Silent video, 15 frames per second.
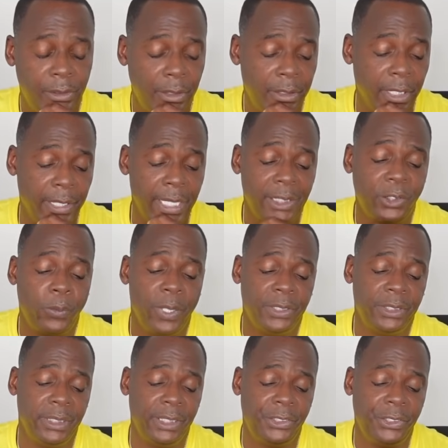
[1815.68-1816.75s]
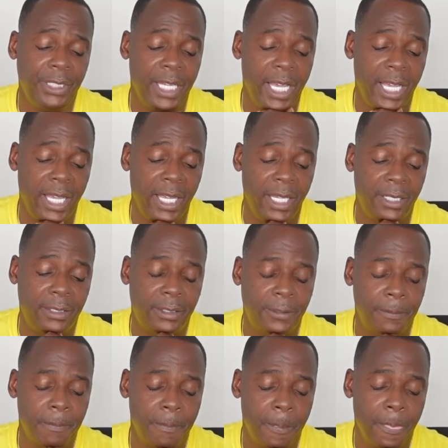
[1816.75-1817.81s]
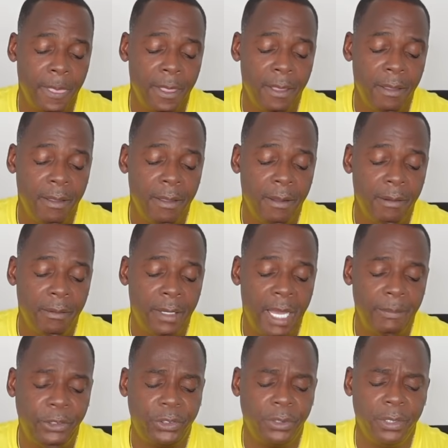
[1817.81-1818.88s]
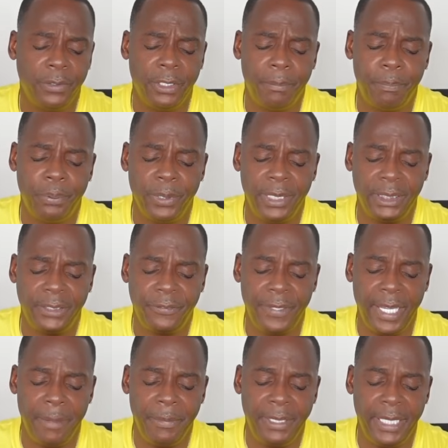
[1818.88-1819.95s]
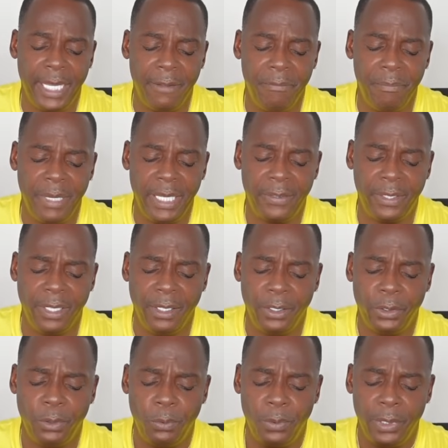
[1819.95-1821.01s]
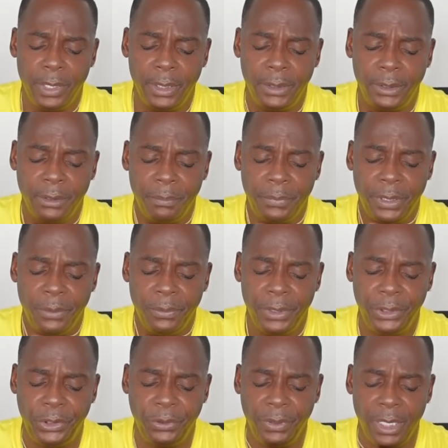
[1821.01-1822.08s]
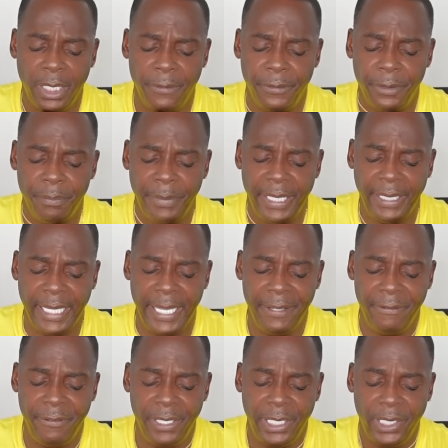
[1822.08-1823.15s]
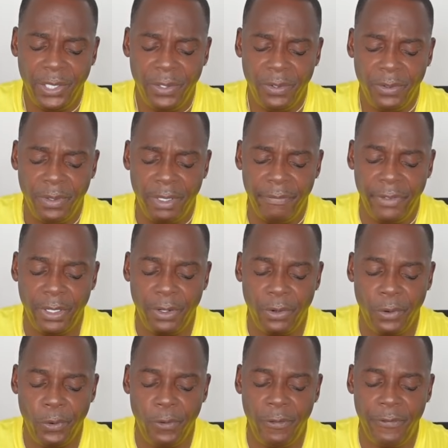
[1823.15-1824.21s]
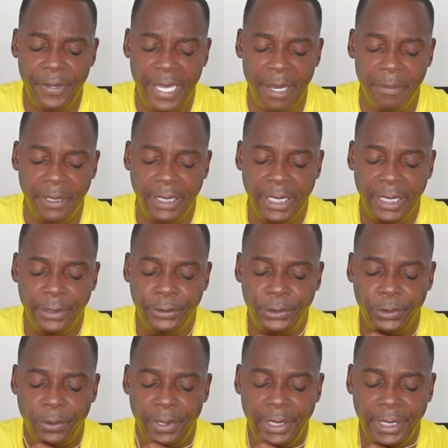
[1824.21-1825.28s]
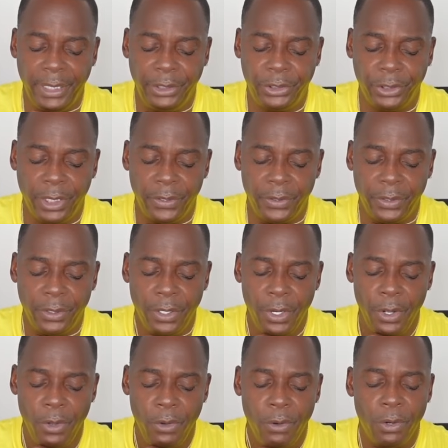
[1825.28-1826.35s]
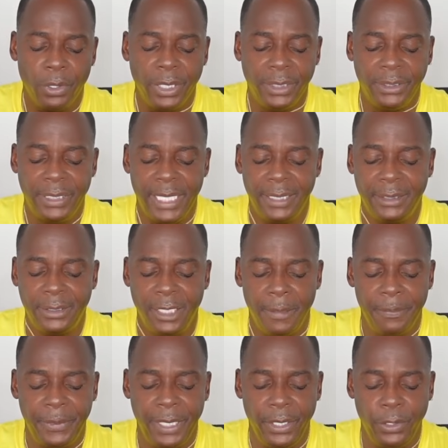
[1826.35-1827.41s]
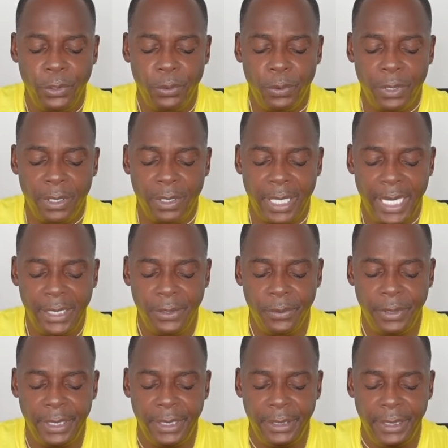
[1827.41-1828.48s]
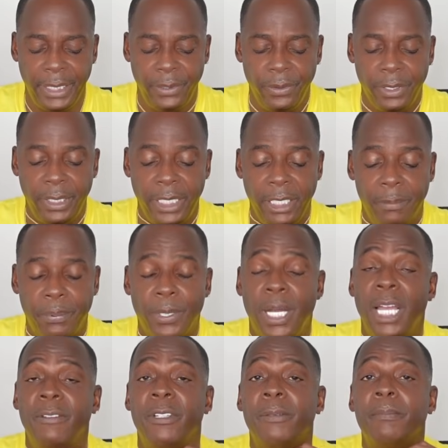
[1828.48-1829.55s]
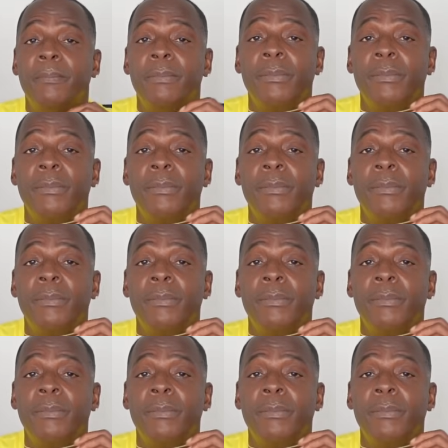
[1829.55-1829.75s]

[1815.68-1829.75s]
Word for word: the next question that she asks, I'm sure the Prince family have met the little ones, but would you ever make a video of the whole family enjoying each other? Or is that something you would like to continue to keep private?